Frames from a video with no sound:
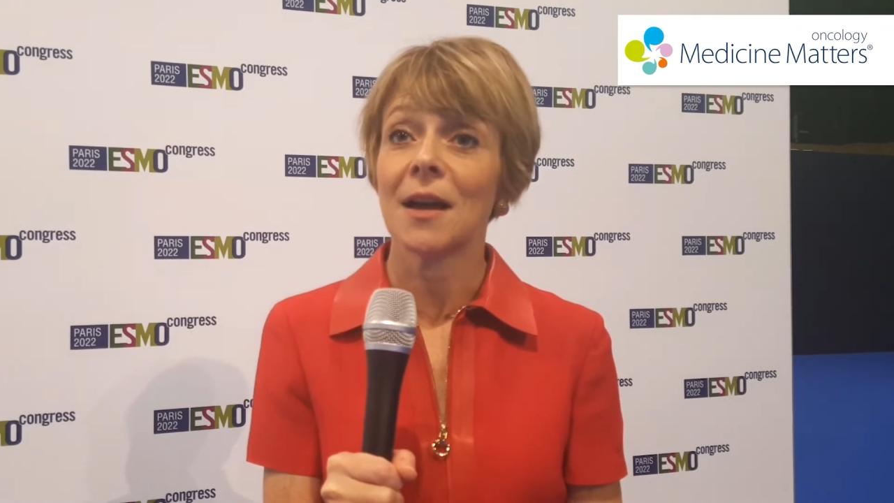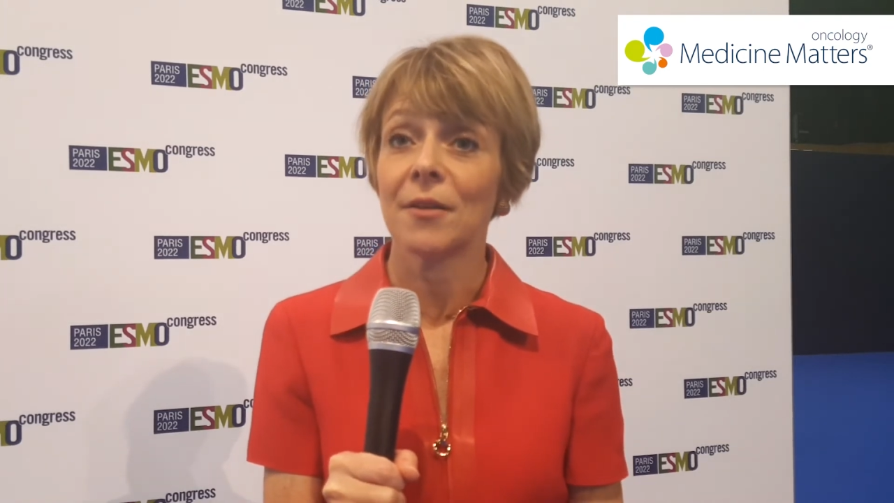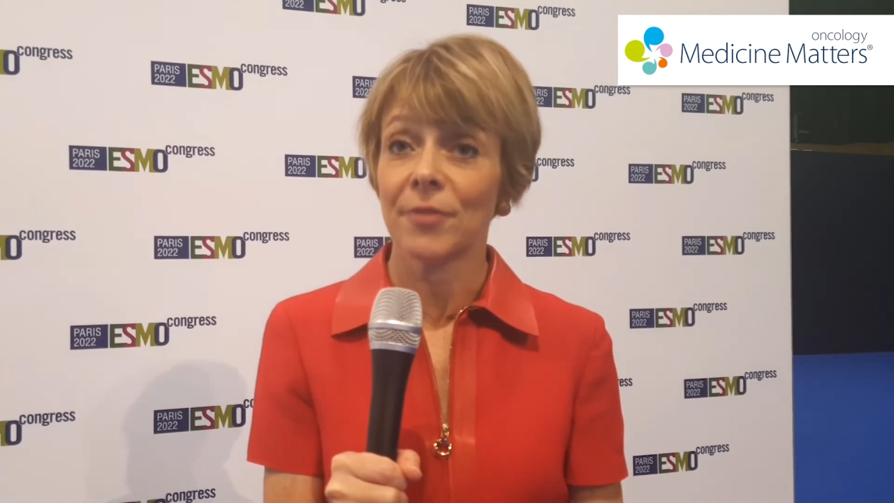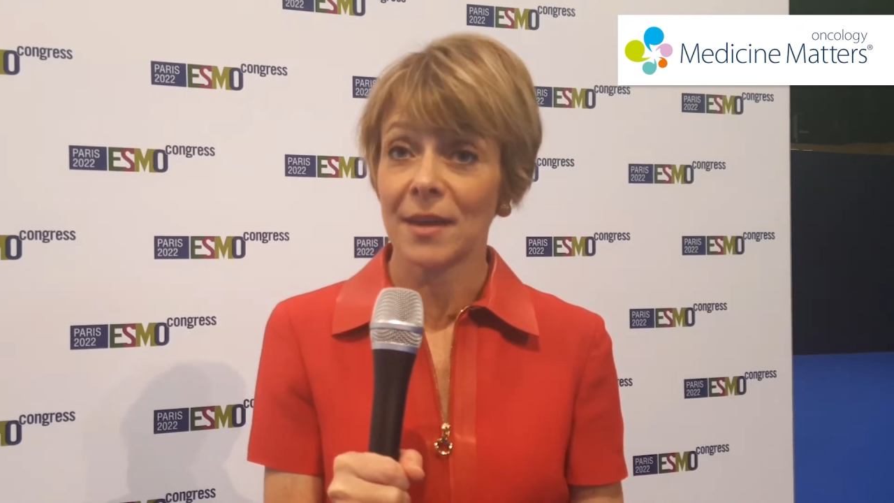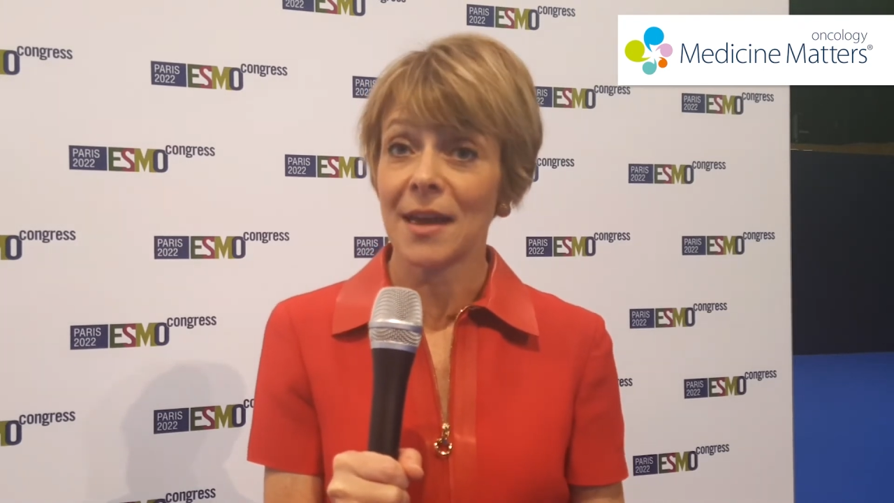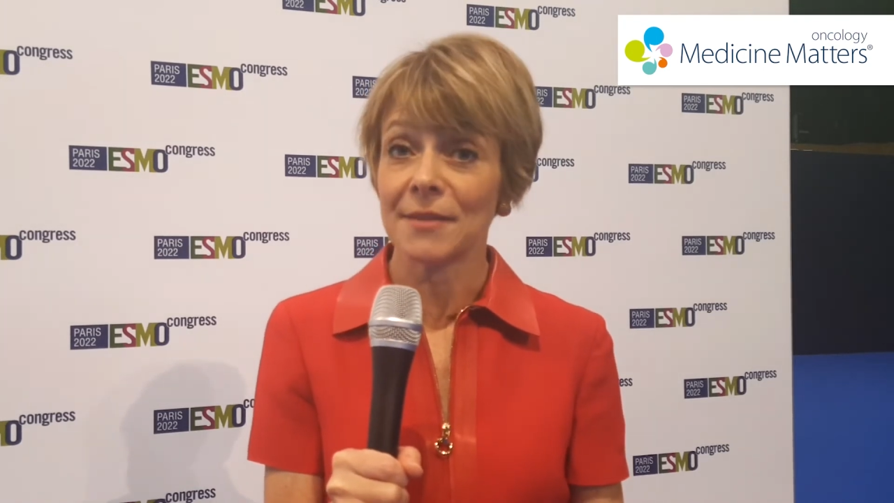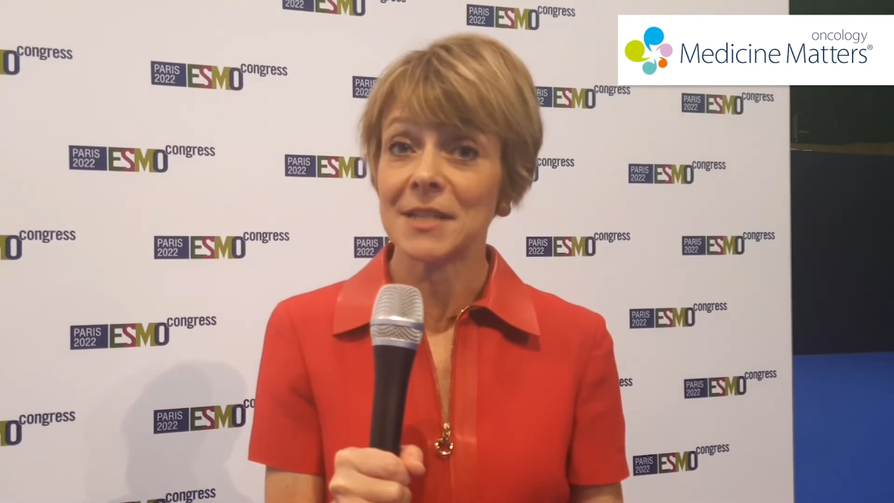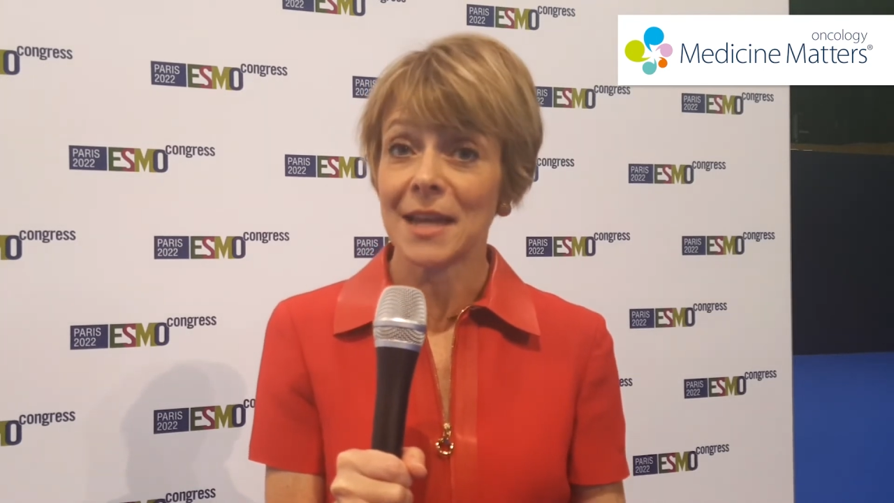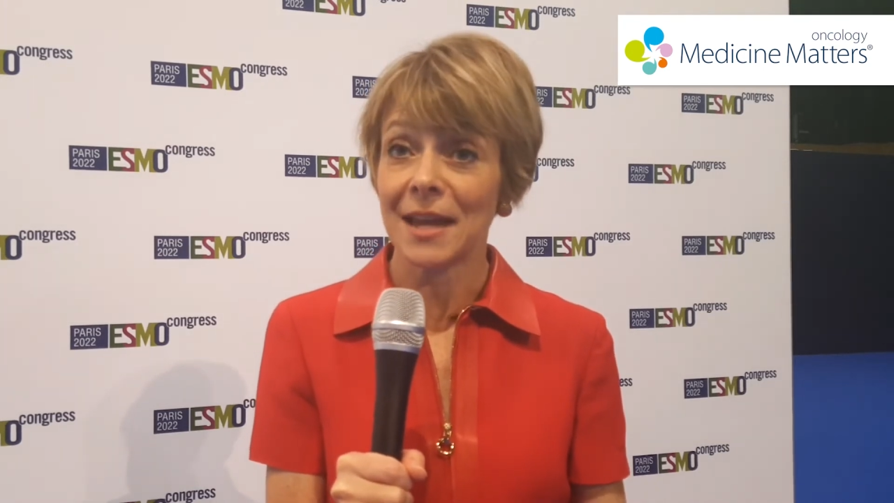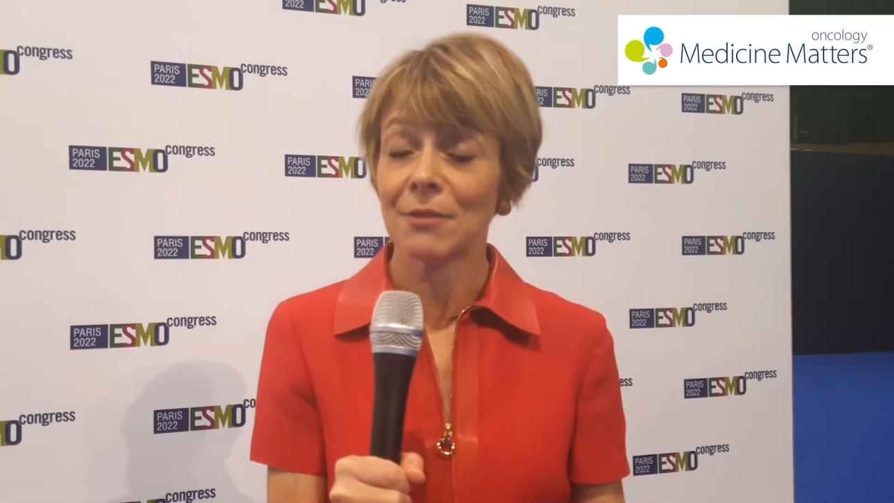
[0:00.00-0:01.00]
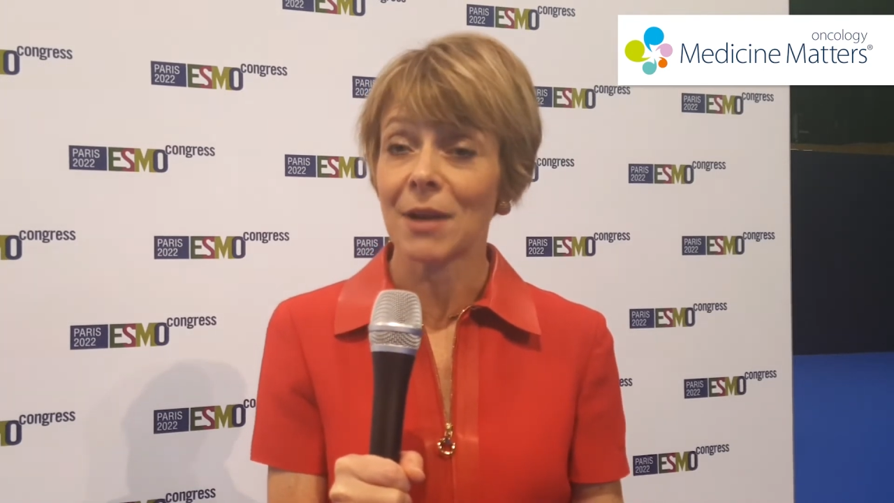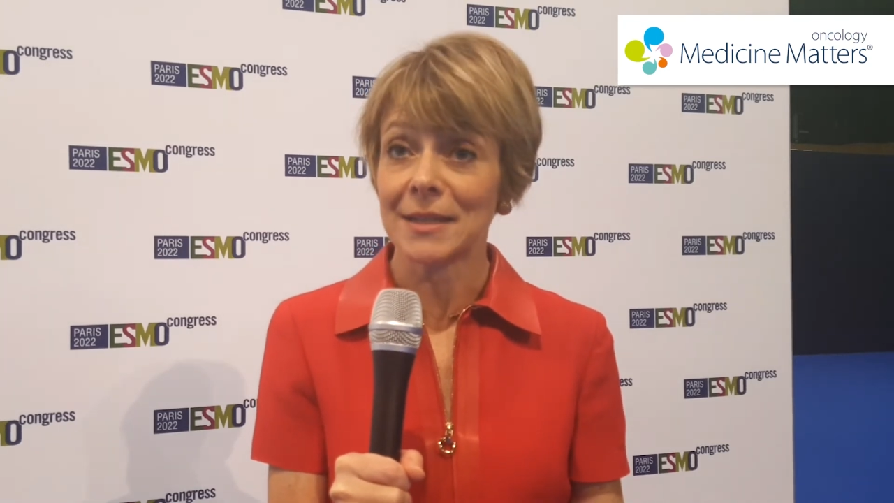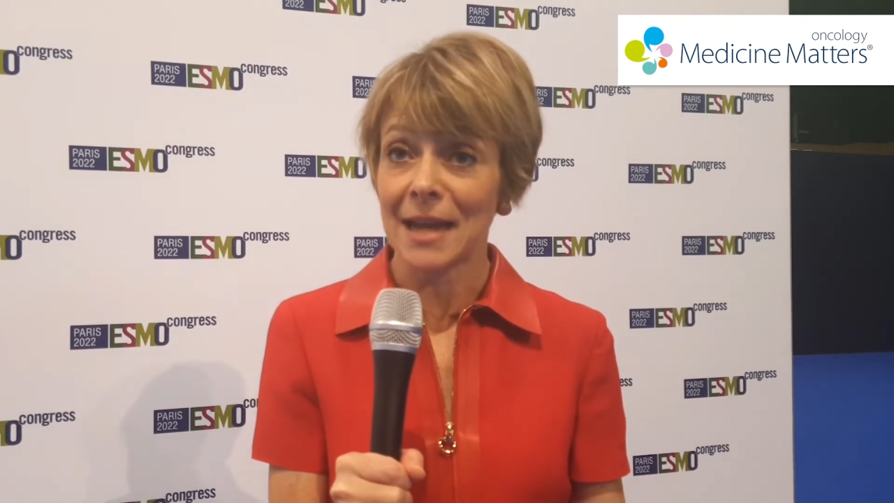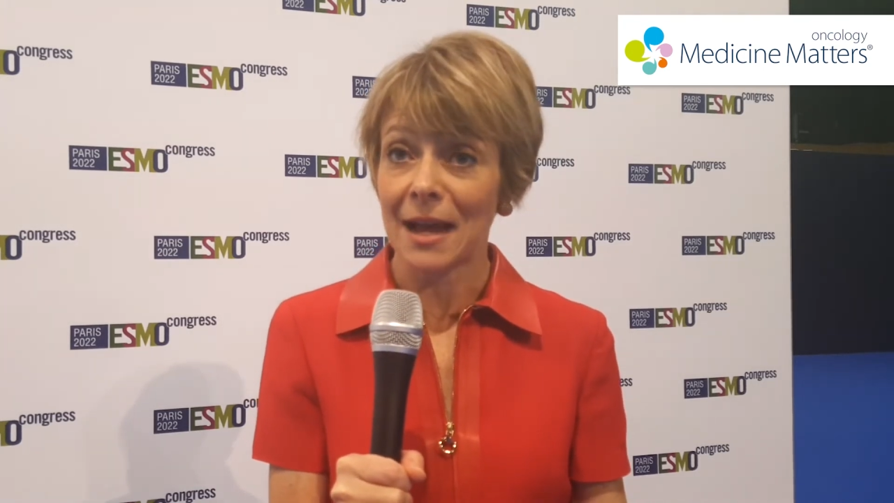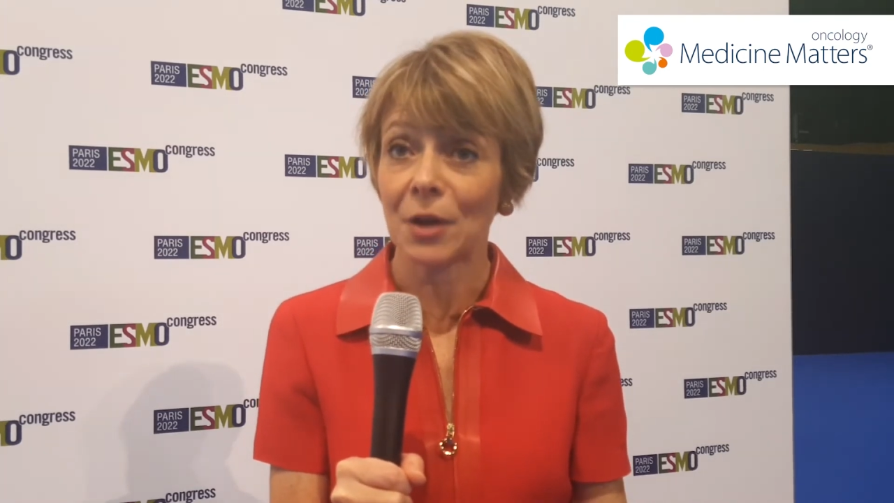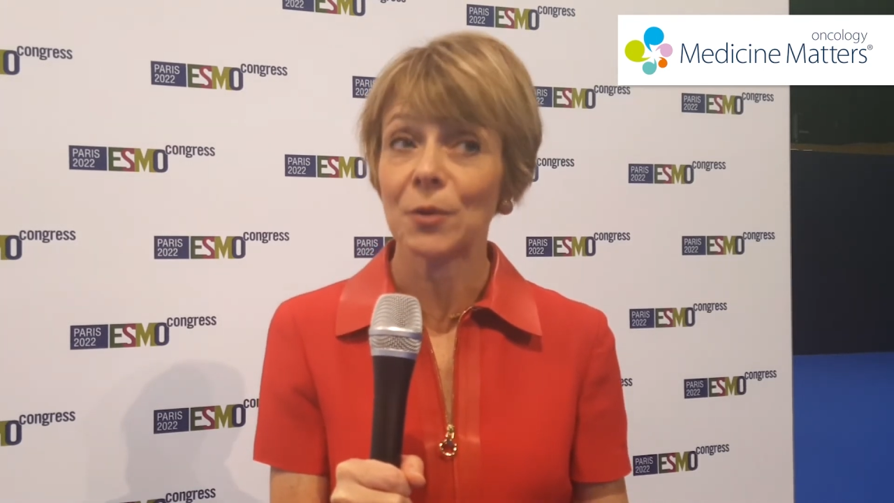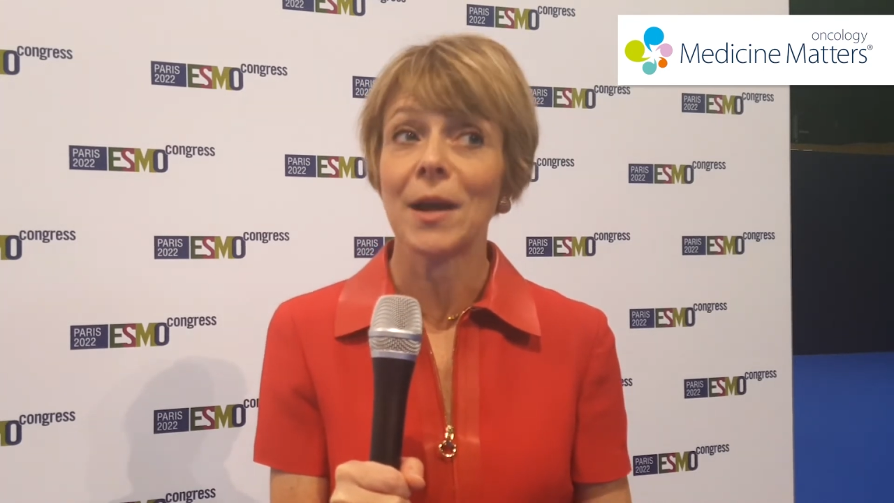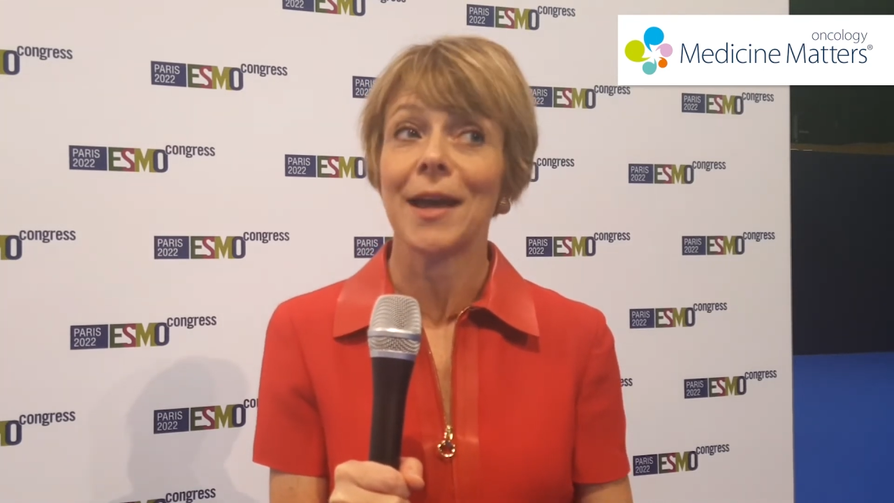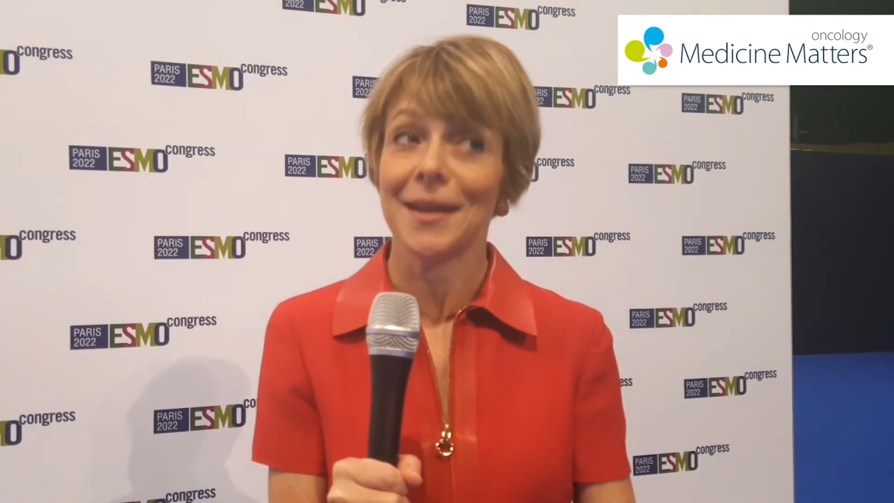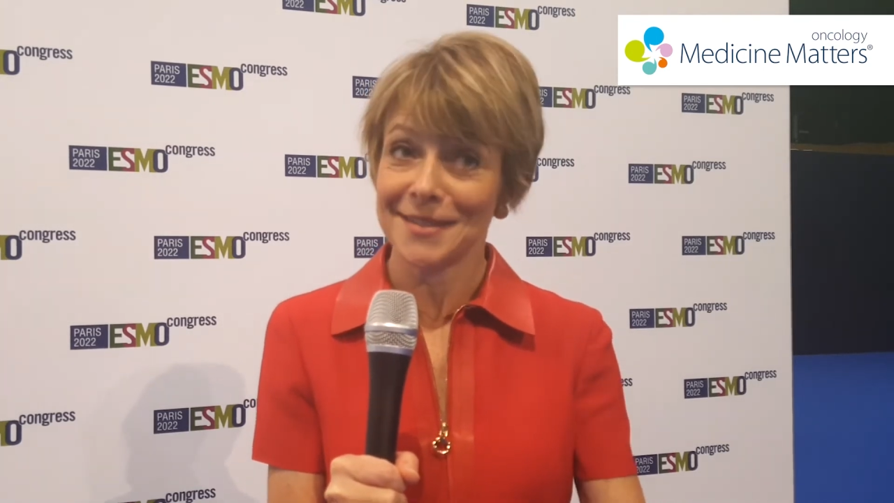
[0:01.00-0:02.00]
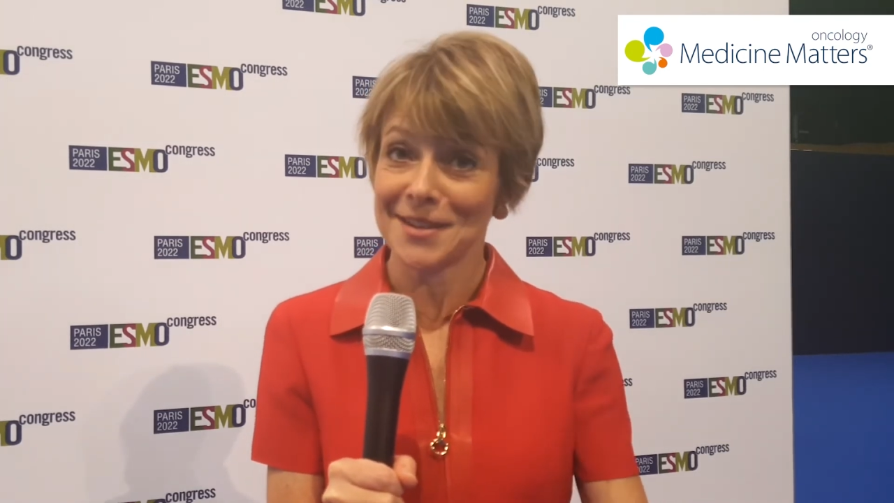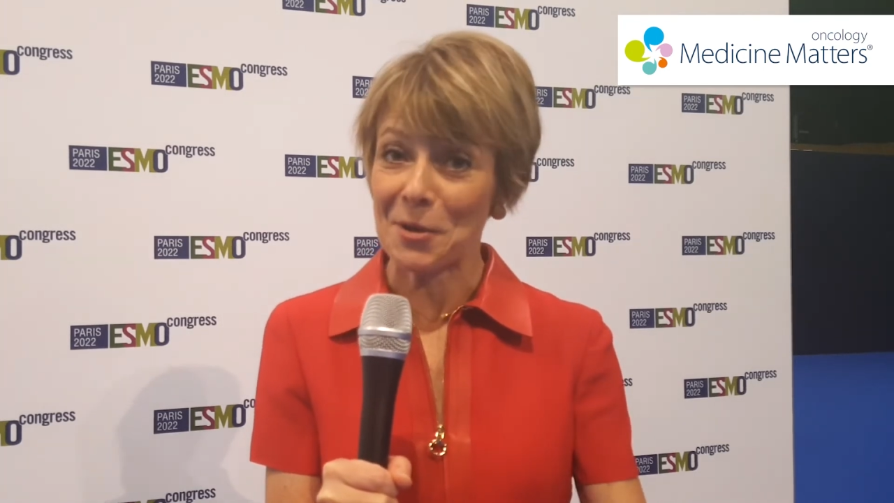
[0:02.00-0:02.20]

of the FDA right now and